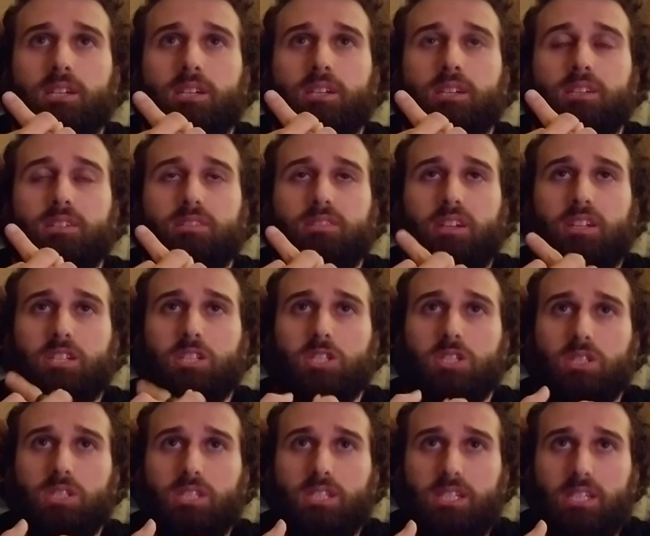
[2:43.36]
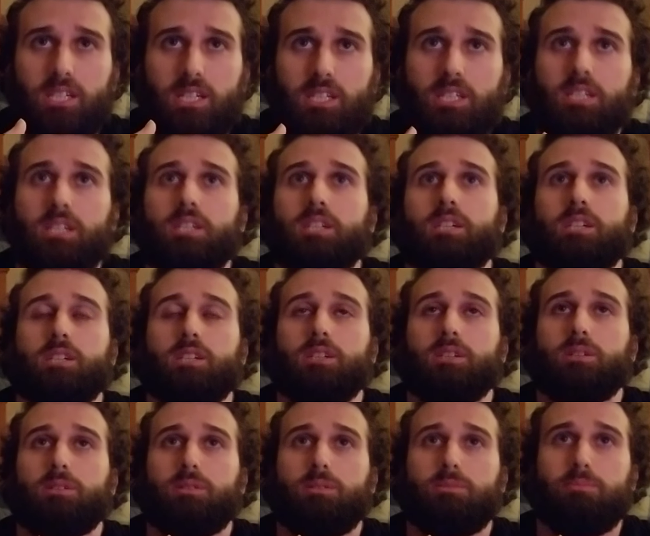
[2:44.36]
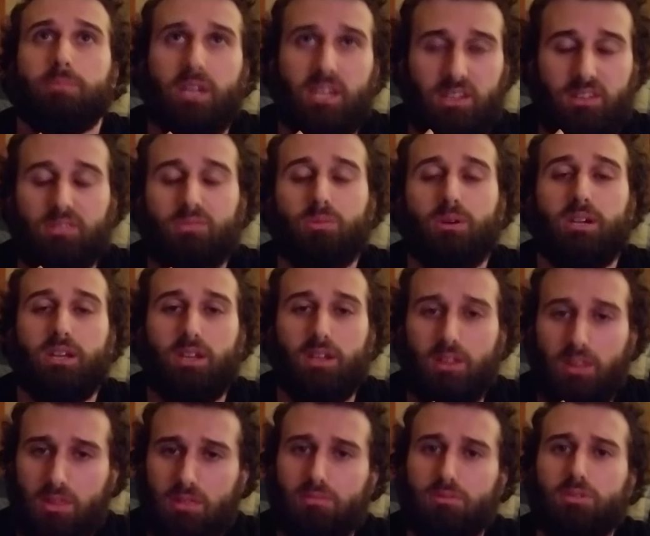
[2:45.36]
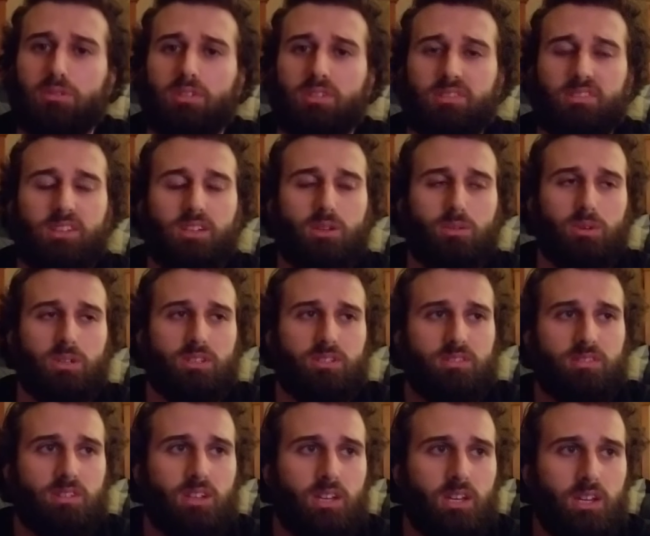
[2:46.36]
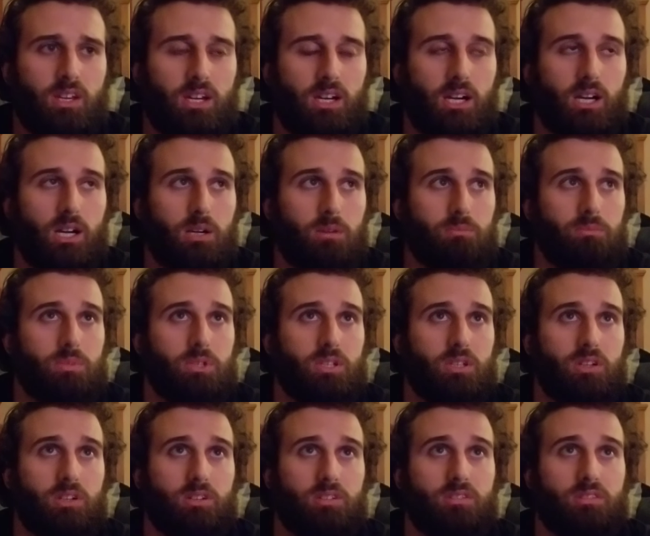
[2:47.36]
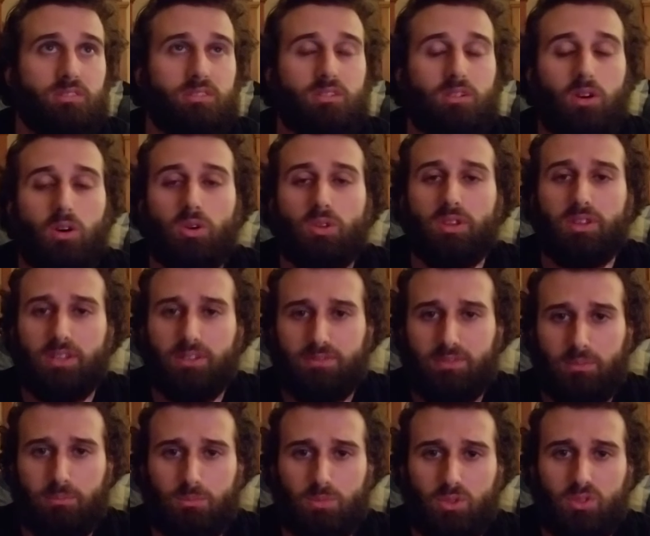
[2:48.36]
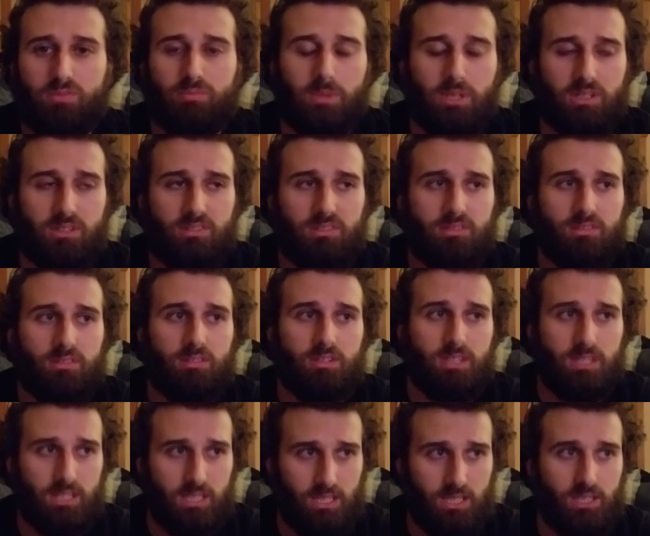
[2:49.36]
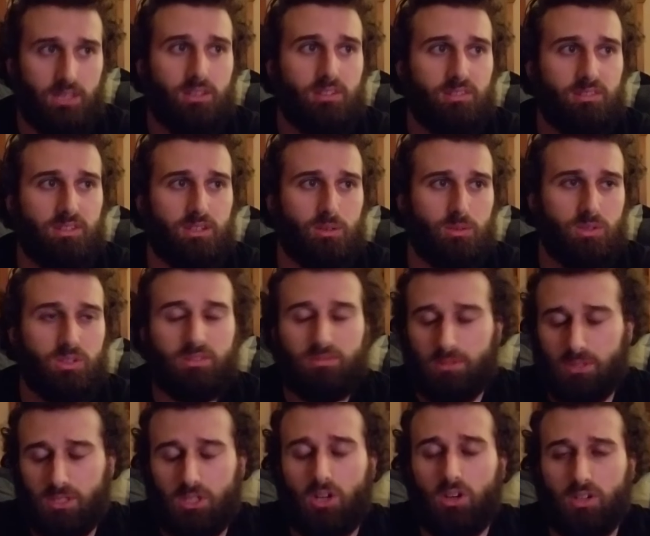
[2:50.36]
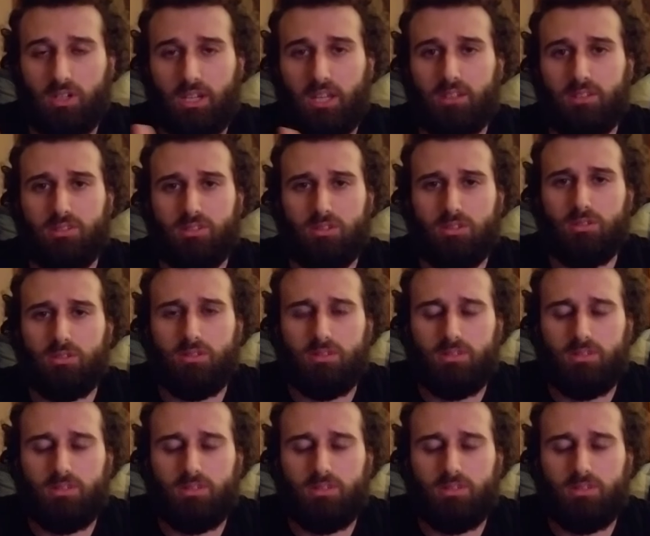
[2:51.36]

essentially make its way through the sequence, because all the different movements in the sequence, which I'll get to,